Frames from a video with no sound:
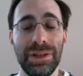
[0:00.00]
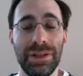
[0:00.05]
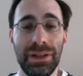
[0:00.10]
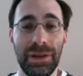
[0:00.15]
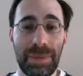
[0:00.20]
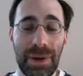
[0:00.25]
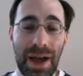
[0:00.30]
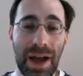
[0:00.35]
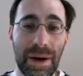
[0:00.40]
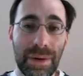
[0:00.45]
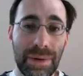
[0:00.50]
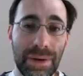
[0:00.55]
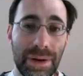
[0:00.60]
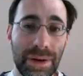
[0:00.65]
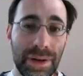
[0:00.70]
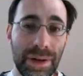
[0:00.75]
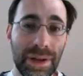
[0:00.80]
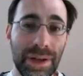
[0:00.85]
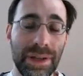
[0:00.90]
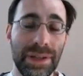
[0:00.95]
the
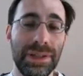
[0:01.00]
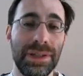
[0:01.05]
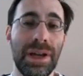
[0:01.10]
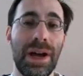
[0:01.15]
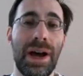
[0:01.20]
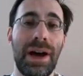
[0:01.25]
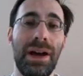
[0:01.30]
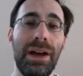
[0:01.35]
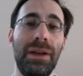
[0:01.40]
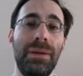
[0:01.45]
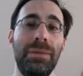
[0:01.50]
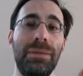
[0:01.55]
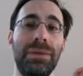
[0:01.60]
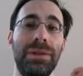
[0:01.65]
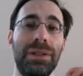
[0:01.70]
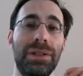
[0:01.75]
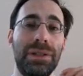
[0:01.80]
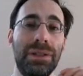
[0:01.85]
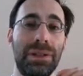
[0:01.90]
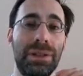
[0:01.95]
power
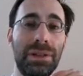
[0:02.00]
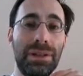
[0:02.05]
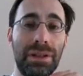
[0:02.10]
times